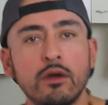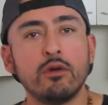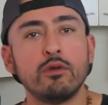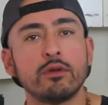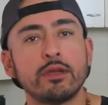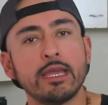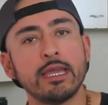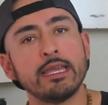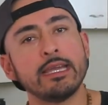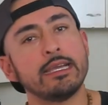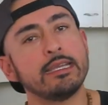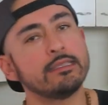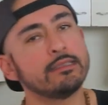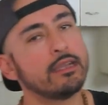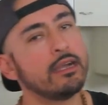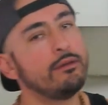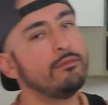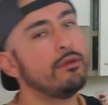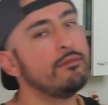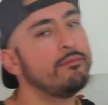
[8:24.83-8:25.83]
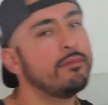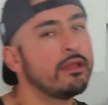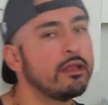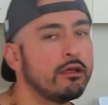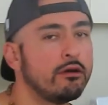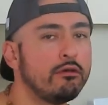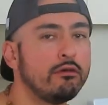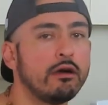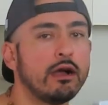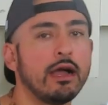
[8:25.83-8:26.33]
Okay guys, comment
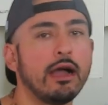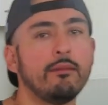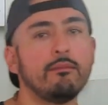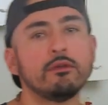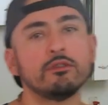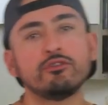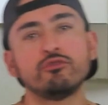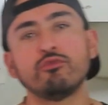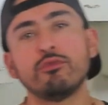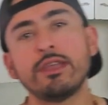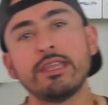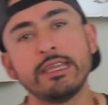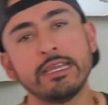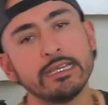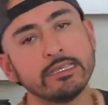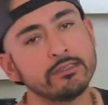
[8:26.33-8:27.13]
below on how much weight you